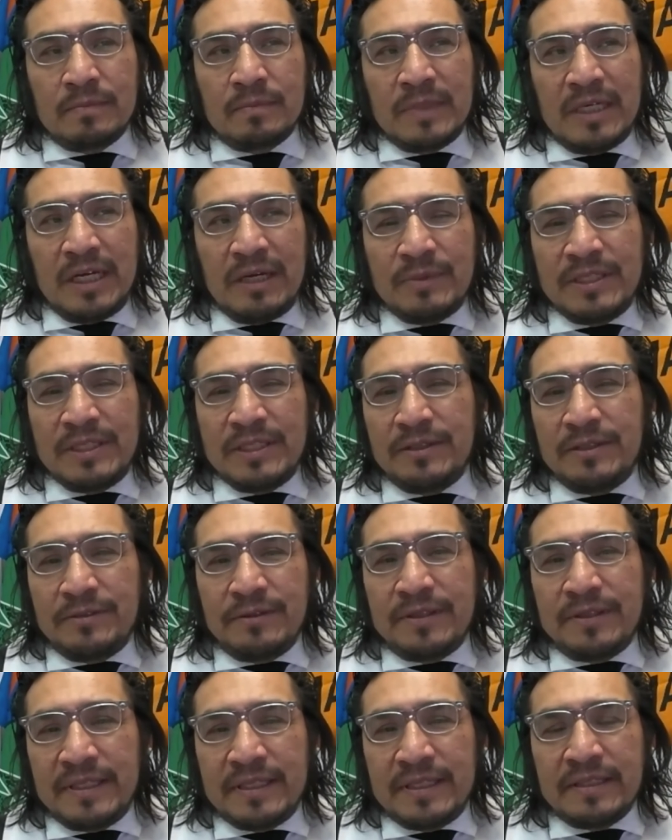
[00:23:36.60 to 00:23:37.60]
how many do you
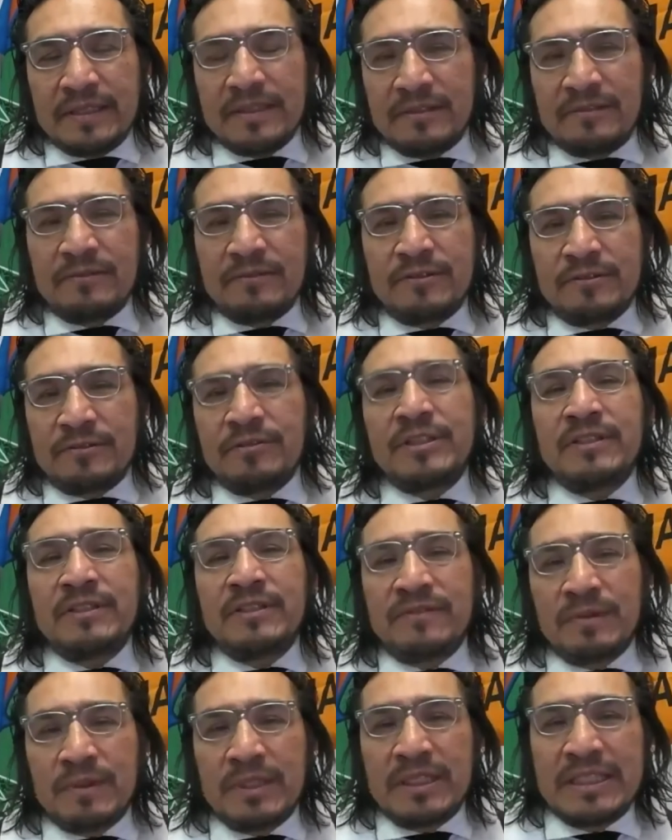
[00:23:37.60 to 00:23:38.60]
think they're drinking
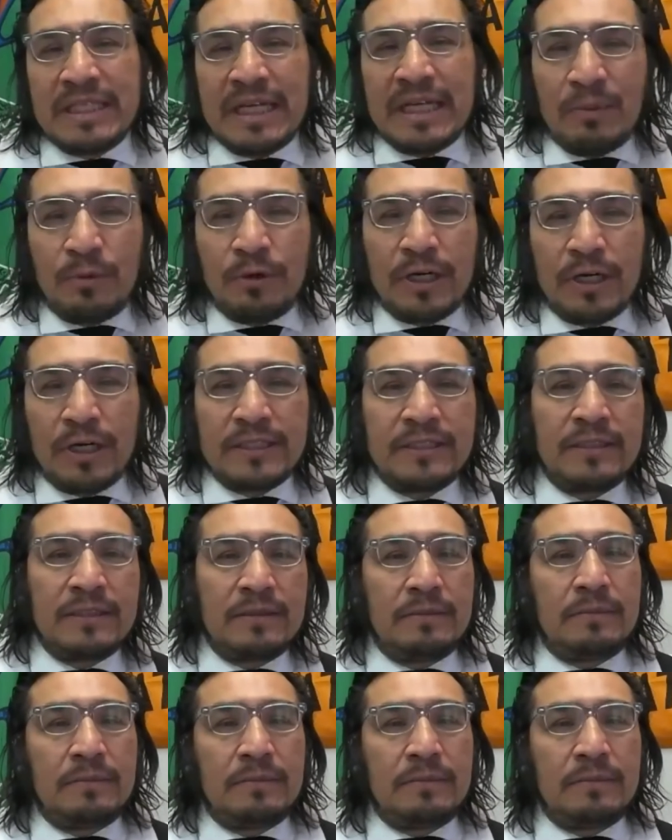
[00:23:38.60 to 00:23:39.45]
from the tap water?